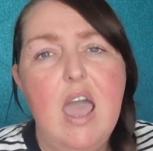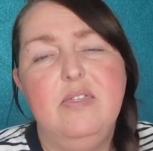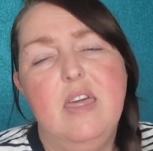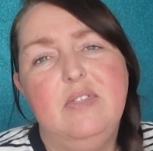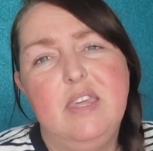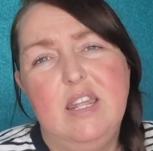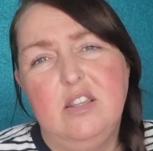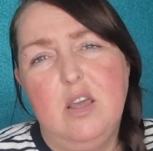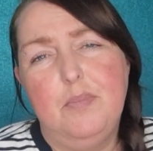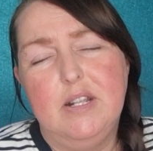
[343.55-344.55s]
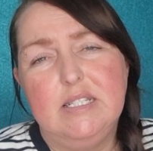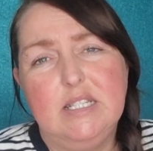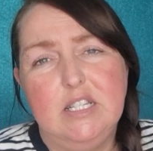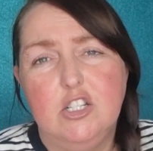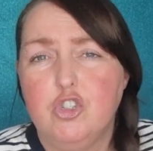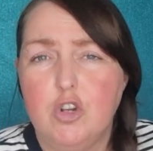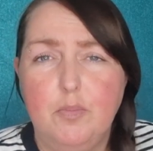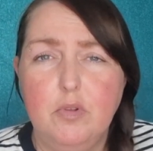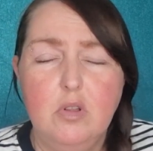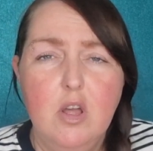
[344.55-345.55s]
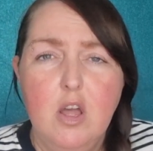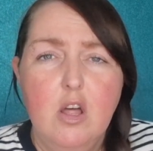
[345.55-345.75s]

and then they end up in serious trouble?